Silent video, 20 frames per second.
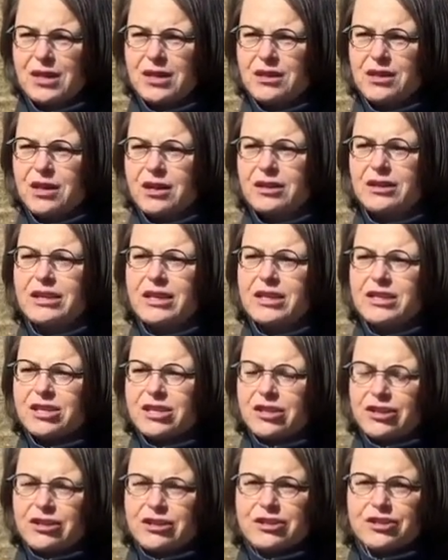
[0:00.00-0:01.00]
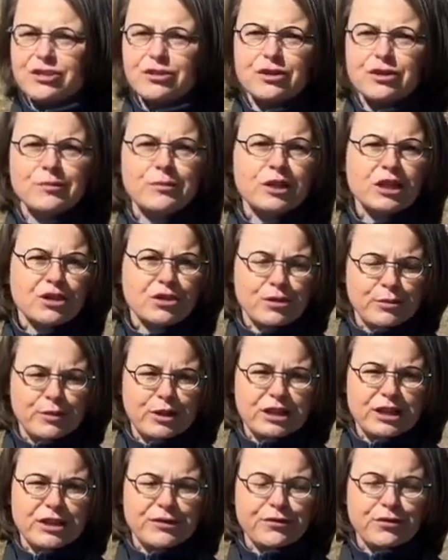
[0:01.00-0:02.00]
DCNR's Urban and
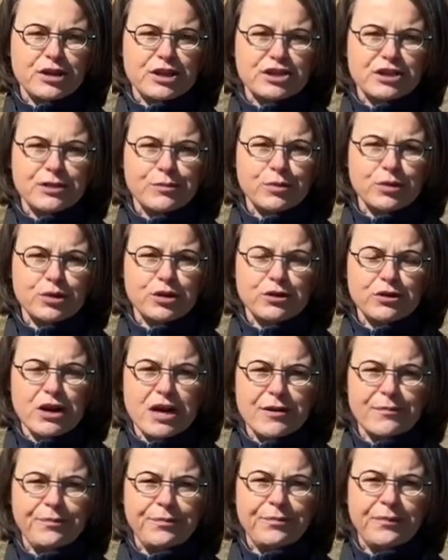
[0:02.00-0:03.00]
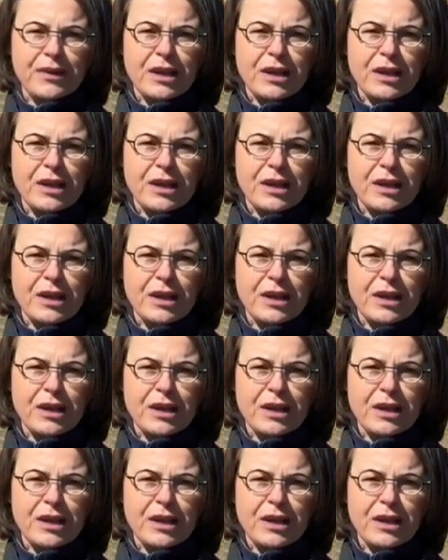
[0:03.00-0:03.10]
Community Forestry Program